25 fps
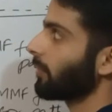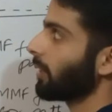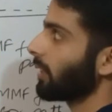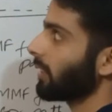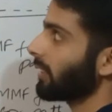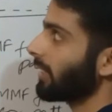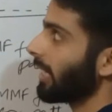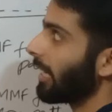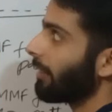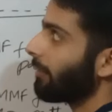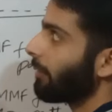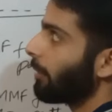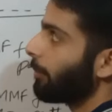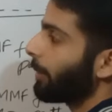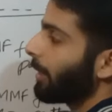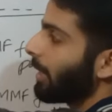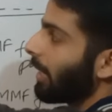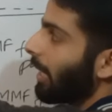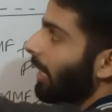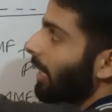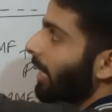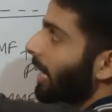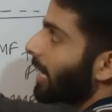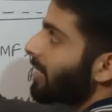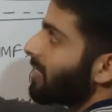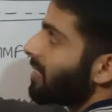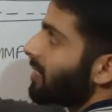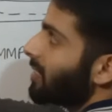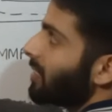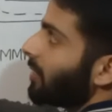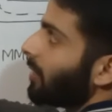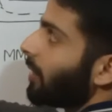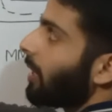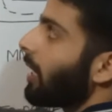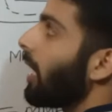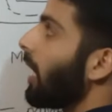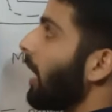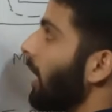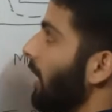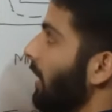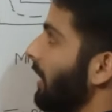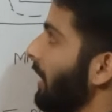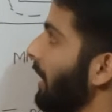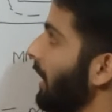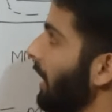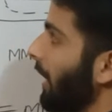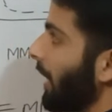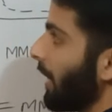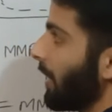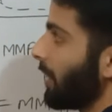That will be called as
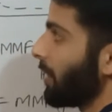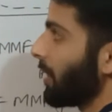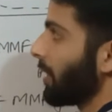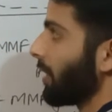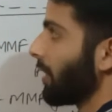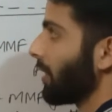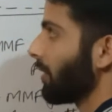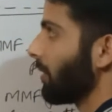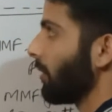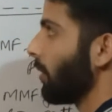leakage.